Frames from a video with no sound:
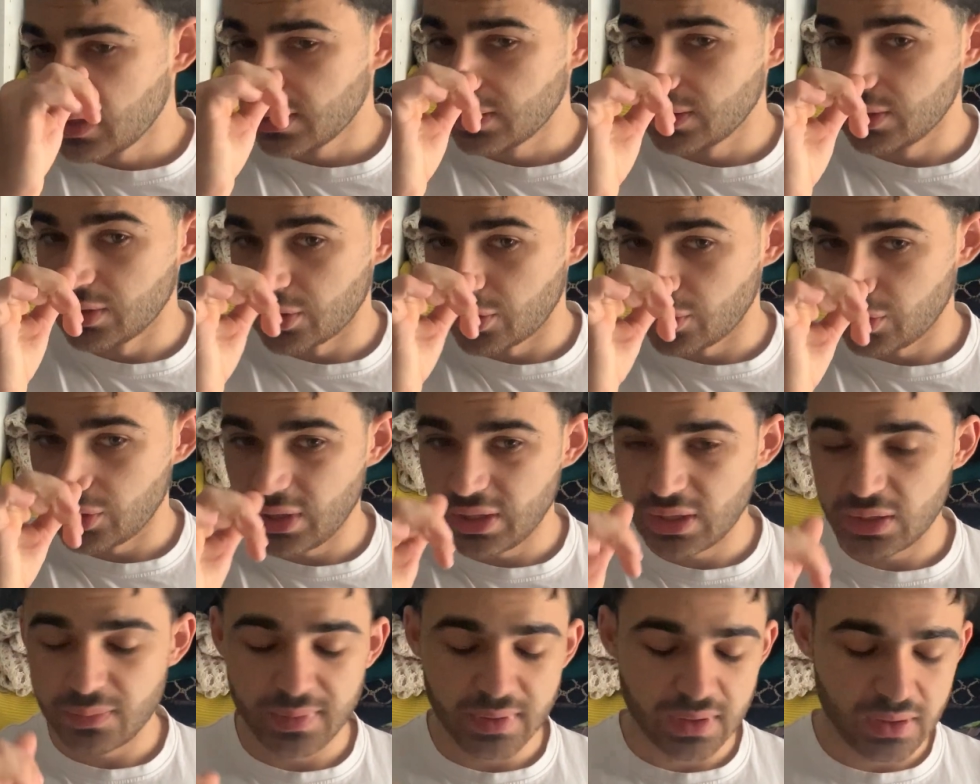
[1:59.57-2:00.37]
you
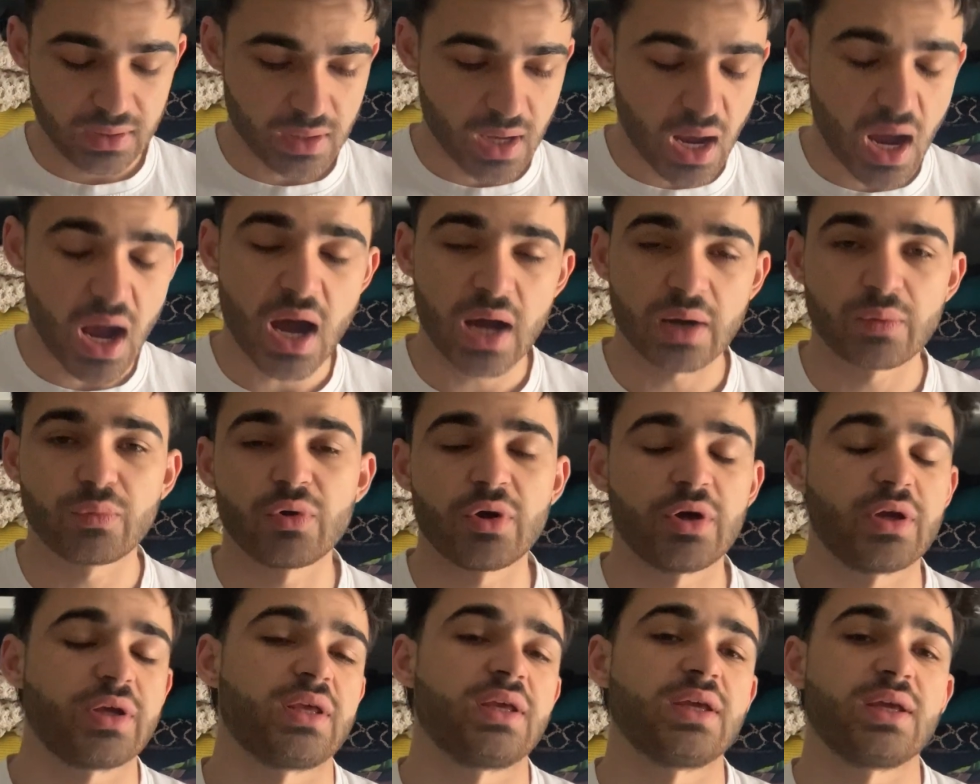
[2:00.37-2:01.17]
need to be
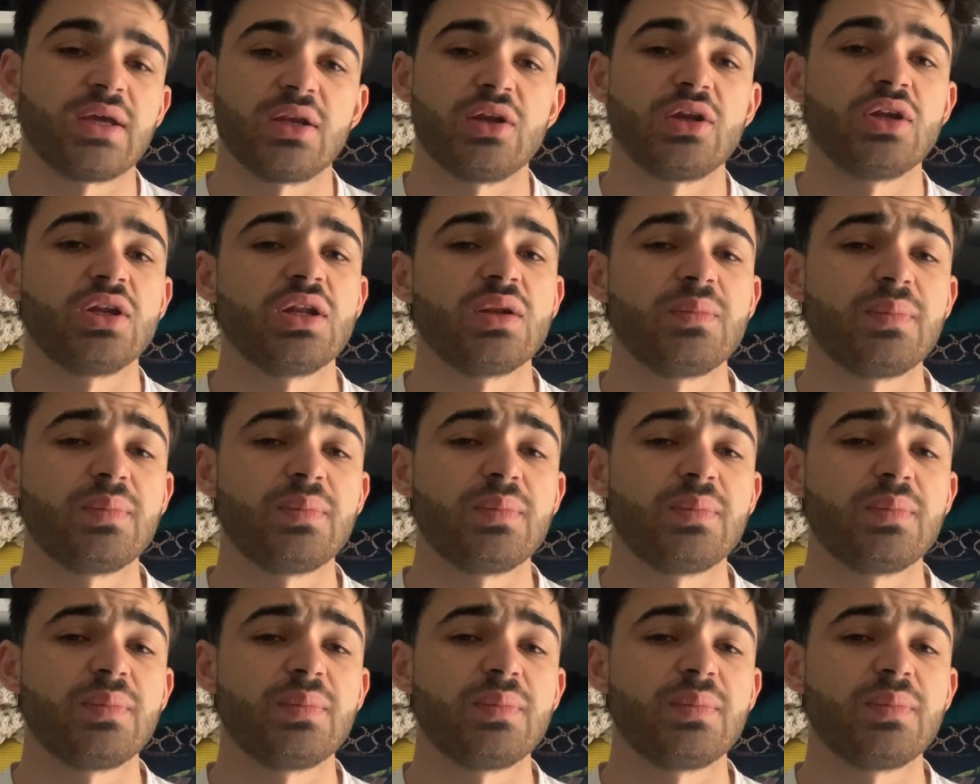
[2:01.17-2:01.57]
hardworking and you need to